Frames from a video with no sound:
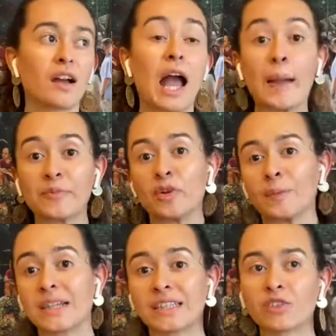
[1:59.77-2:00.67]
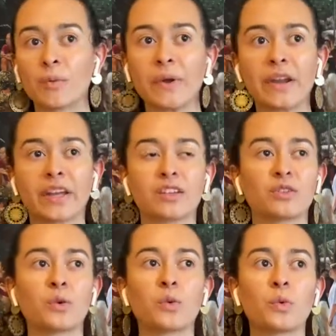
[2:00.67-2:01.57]
and from Latin America.
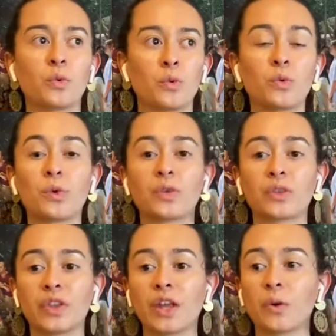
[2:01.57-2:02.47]
So the